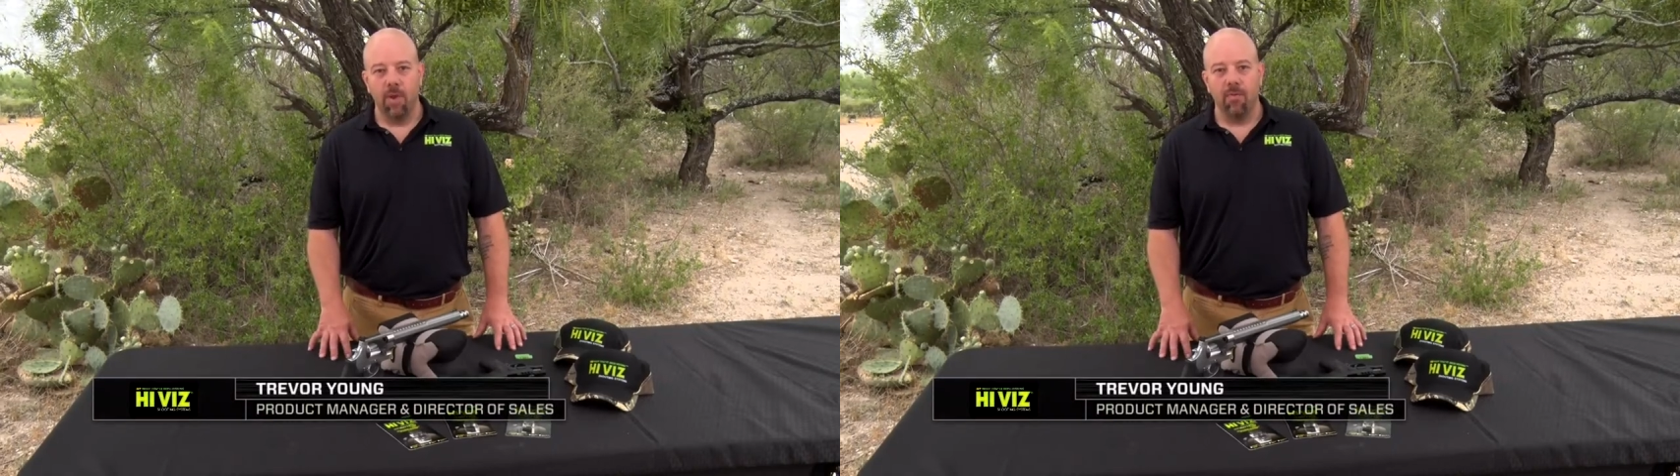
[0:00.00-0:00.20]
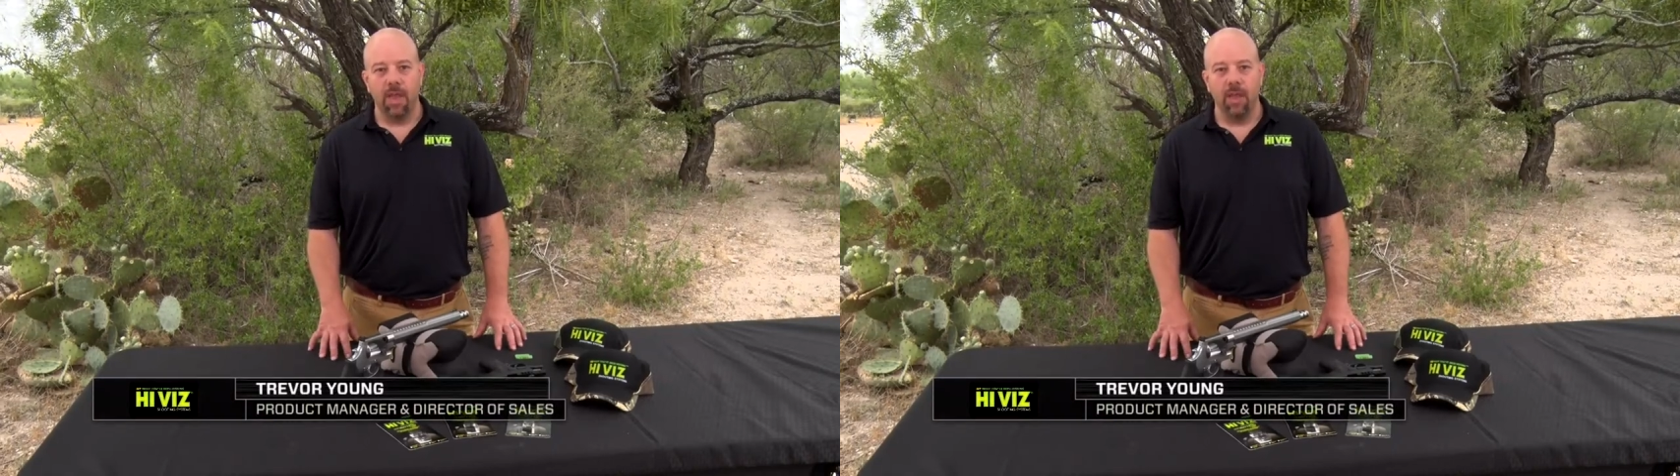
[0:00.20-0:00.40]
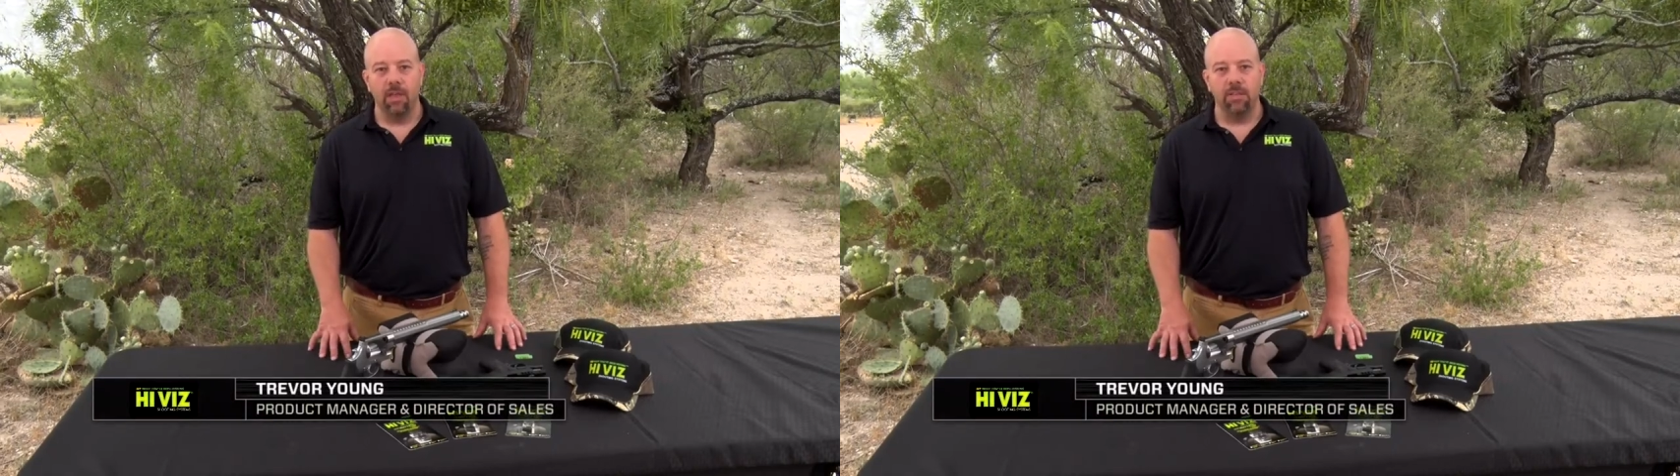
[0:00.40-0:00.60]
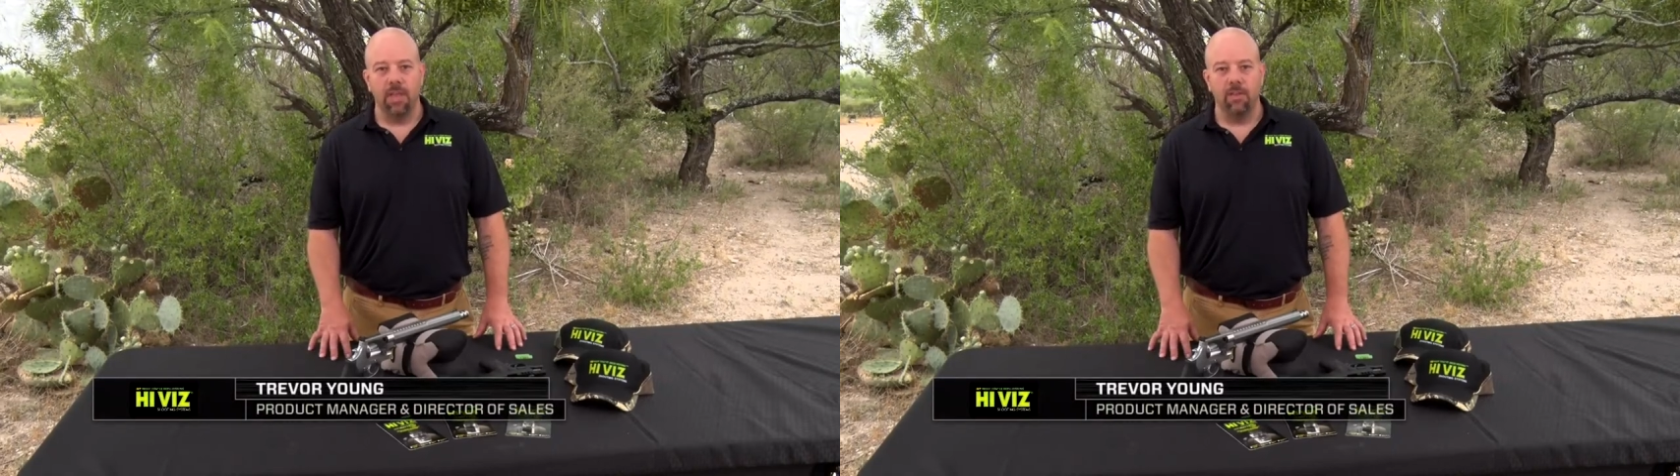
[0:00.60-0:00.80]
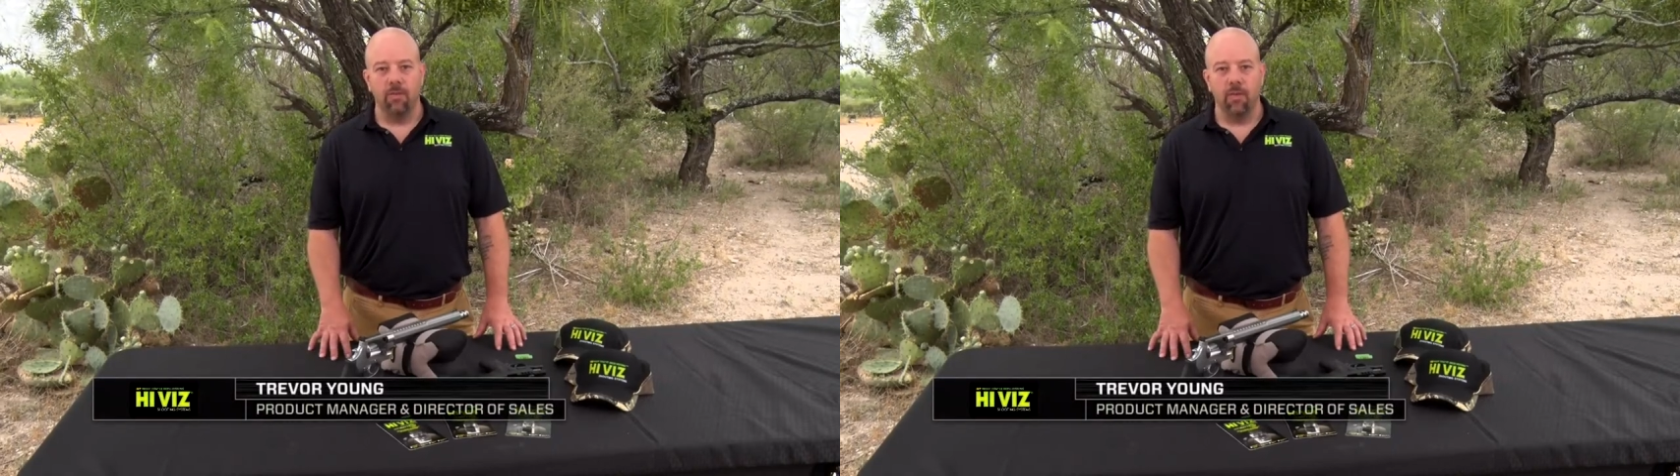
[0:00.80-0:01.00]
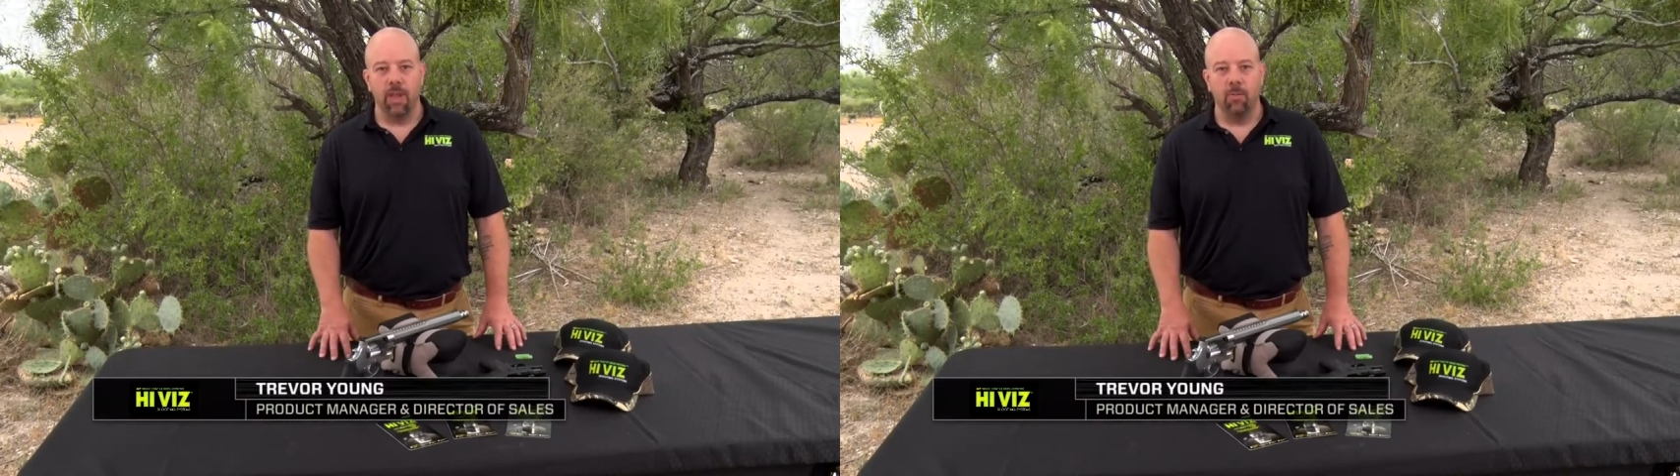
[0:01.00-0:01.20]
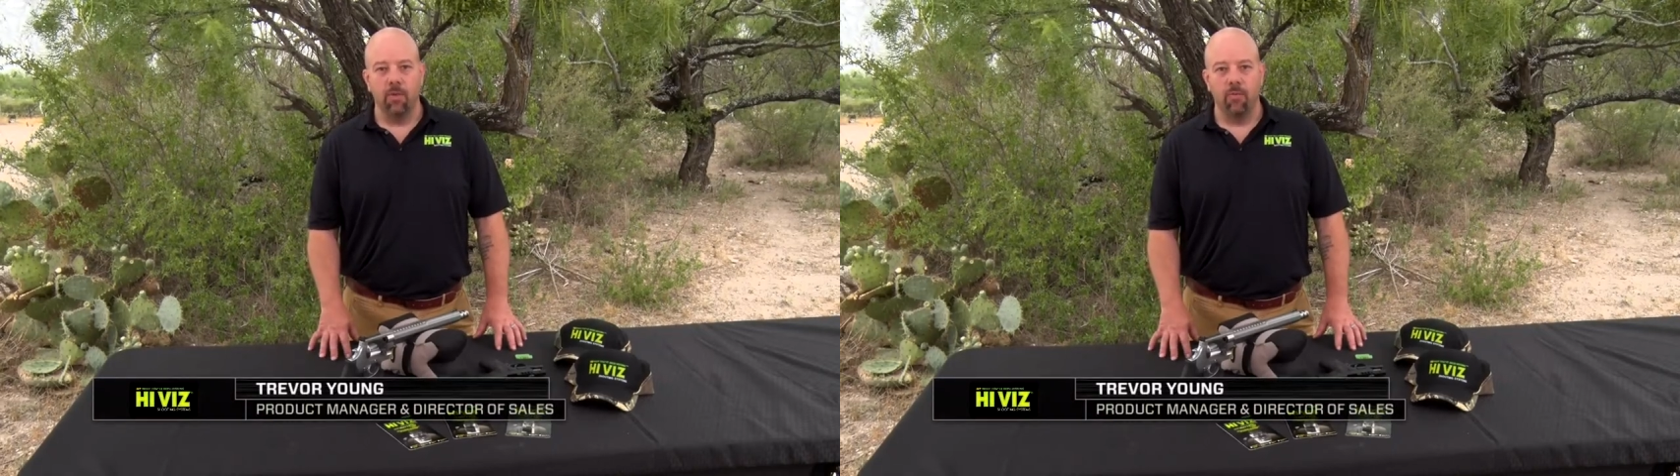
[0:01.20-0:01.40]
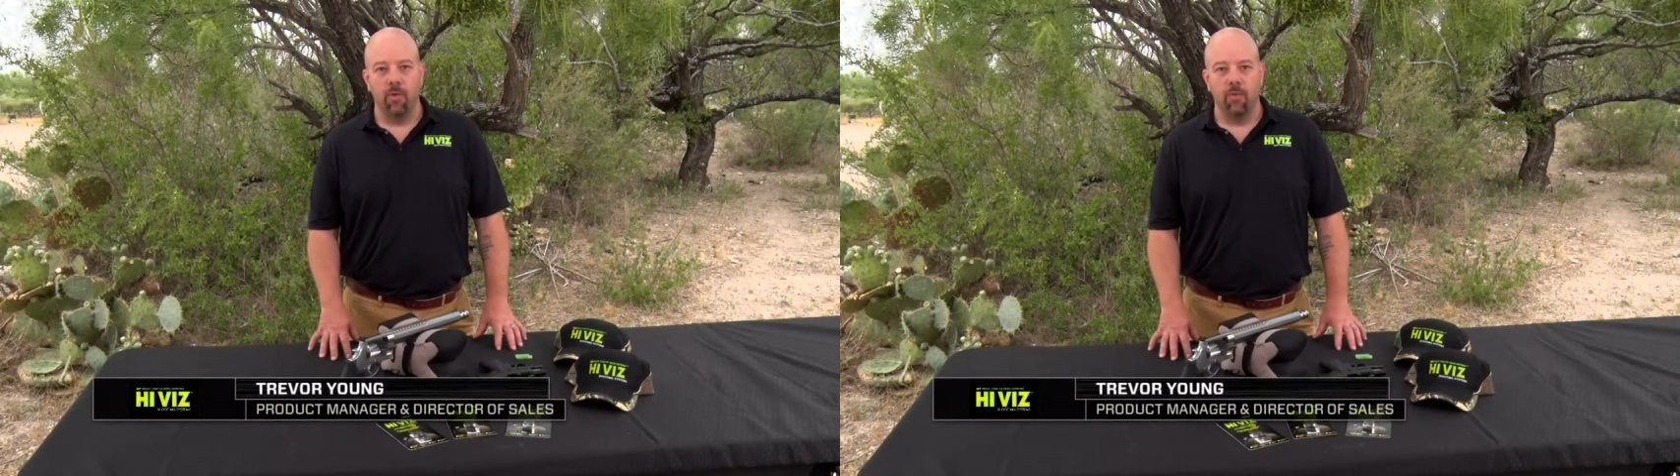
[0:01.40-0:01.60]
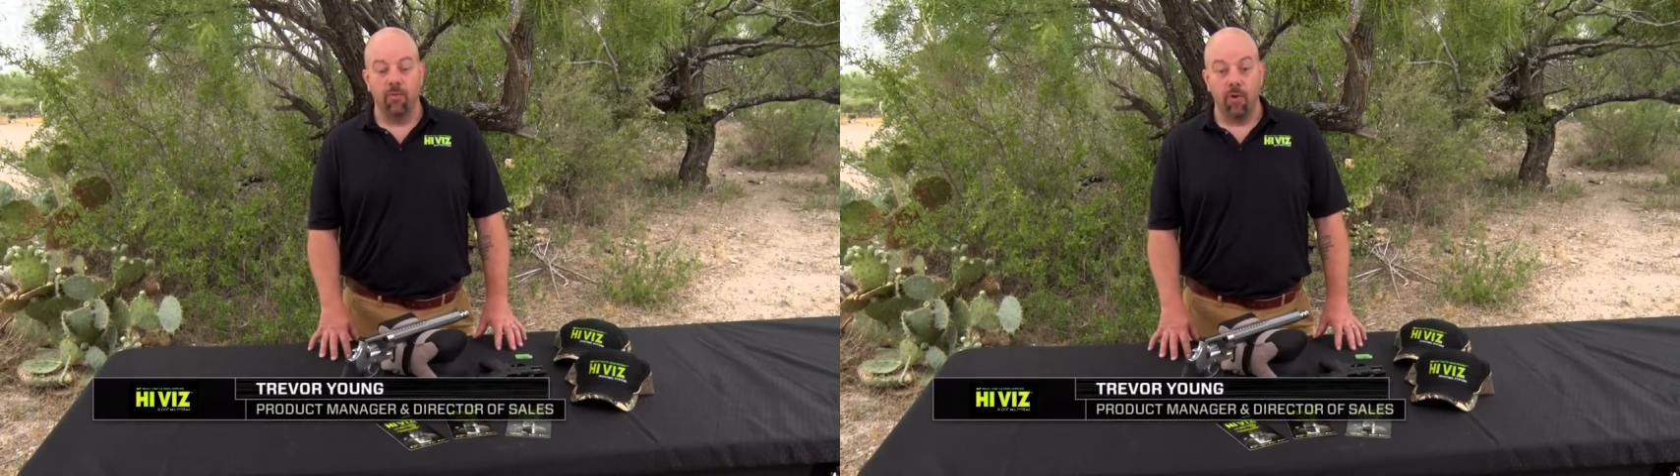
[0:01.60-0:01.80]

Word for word: We have handgun sights available for